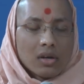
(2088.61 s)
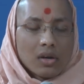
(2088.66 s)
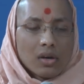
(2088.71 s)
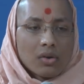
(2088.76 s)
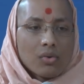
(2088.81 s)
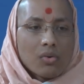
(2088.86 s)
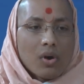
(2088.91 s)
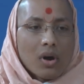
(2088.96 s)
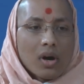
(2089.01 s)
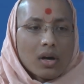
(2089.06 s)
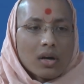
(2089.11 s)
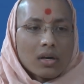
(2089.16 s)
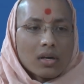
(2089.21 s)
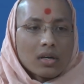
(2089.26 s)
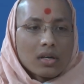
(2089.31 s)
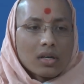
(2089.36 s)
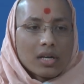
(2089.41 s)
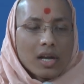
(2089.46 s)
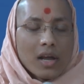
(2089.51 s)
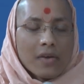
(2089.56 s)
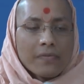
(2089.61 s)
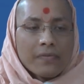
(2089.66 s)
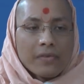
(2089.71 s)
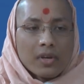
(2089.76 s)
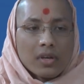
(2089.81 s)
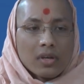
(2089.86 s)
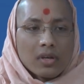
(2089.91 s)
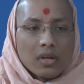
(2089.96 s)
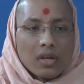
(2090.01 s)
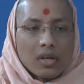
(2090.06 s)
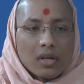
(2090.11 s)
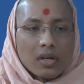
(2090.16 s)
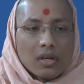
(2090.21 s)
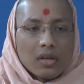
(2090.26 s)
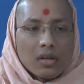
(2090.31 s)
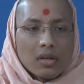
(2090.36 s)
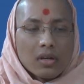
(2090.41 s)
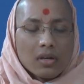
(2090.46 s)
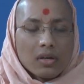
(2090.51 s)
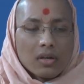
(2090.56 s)
who are
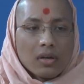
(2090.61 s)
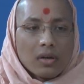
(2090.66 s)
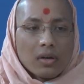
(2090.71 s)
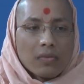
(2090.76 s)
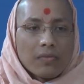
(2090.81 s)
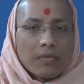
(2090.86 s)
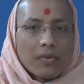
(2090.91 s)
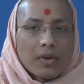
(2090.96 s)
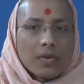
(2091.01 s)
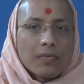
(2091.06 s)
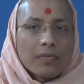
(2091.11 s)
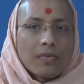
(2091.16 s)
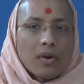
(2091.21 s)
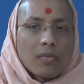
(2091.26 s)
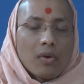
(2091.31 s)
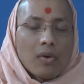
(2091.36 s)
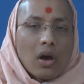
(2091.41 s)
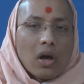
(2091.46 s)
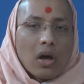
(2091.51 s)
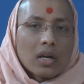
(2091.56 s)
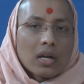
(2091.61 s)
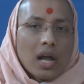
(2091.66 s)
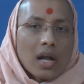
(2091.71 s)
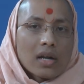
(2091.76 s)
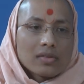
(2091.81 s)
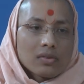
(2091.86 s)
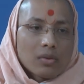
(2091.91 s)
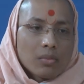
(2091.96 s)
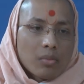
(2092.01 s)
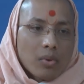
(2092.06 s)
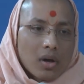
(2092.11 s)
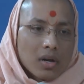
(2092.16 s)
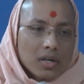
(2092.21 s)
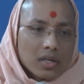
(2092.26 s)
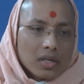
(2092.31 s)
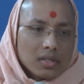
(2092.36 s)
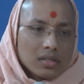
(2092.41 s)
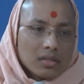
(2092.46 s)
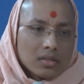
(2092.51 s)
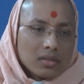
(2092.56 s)
definitely free from all kinds of
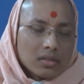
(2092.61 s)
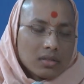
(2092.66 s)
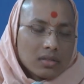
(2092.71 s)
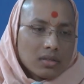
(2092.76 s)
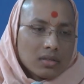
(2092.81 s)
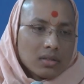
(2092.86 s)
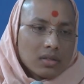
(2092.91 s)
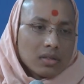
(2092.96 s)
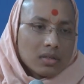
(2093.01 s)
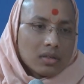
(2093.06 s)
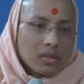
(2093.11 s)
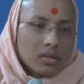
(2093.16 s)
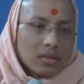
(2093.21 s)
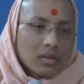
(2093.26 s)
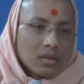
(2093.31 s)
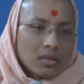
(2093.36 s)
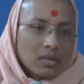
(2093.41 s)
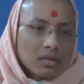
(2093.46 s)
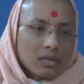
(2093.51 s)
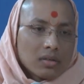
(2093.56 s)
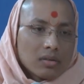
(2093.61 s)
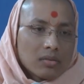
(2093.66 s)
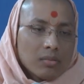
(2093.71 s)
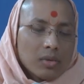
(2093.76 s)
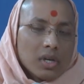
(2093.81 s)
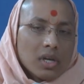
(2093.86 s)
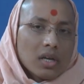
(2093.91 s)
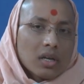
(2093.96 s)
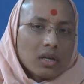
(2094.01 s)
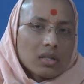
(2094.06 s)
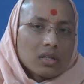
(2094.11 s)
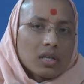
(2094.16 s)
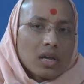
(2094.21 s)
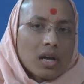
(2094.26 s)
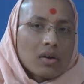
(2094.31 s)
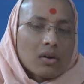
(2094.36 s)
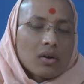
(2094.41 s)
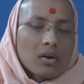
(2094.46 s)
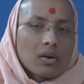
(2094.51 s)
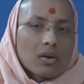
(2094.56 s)
bondage meaning they
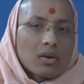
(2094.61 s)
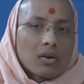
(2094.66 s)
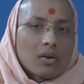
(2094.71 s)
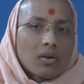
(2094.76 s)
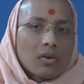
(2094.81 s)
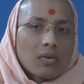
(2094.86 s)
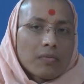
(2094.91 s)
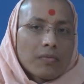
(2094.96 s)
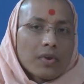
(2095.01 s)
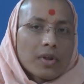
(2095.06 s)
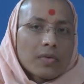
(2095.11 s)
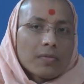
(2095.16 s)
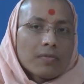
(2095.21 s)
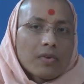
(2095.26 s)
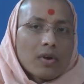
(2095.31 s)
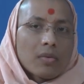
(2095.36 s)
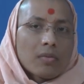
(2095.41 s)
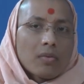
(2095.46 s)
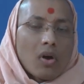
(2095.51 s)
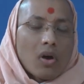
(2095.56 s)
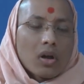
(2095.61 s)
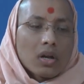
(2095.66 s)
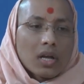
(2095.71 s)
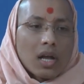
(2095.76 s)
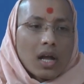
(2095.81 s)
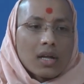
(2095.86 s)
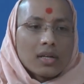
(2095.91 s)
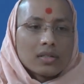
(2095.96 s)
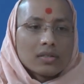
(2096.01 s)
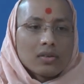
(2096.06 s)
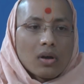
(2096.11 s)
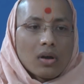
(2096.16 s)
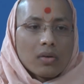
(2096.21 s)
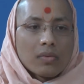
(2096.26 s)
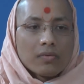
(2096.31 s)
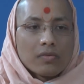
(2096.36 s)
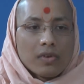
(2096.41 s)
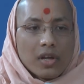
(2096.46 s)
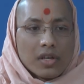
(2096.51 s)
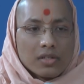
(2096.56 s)
are free from all kinds
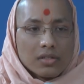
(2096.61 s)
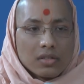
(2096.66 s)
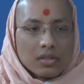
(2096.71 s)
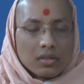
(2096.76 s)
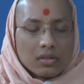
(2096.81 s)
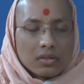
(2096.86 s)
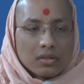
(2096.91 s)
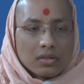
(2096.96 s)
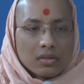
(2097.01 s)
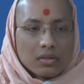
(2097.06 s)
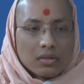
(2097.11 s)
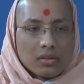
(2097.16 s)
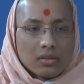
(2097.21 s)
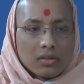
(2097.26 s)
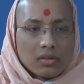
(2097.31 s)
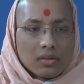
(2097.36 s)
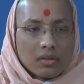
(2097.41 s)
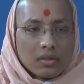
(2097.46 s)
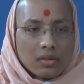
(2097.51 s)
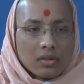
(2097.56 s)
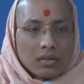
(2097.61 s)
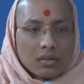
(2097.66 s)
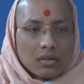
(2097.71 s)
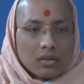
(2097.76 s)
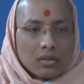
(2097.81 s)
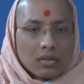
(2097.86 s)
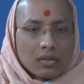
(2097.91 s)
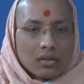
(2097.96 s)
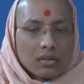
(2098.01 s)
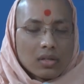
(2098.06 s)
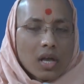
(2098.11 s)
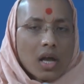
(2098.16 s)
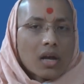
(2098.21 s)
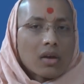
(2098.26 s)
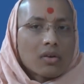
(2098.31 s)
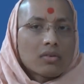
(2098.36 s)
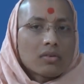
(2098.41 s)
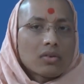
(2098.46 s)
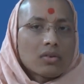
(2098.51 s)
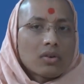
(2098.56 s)
of danger they
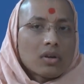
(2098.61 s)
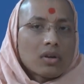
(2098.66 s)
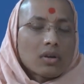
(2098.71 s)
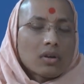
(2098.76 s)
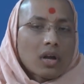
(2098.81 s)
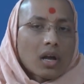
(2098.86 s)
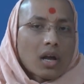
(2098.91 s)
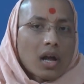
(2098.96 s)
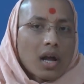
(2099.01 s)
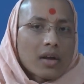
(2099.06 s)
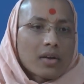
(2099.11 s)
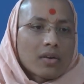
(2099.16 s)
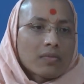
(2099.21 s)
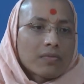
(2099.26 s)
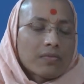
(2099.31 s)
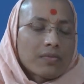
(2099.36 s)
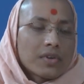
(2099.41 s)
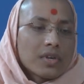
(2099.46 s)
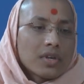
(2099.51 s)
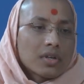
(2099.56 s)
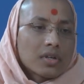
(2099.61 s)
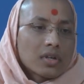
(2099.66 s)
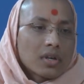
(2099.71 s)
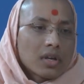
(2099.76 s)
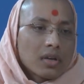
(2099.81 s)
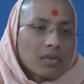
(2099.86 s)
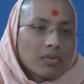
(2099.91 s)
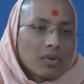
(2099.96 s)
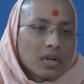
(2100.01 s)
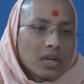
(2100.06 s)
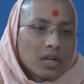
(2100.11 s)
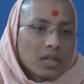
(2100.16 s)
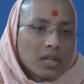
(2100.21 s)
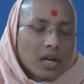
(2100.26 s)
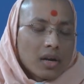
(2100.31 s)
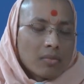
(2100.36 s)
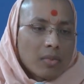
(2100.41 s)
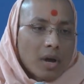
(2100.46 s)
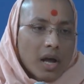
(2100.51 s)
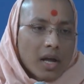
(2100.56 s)
have no kind of fear even in
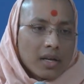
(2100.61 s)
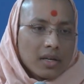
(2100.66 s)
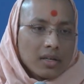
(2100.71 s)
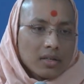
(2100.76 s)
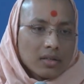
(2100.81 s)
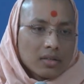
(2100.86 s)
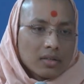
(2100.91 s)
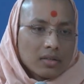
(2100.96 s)
their mind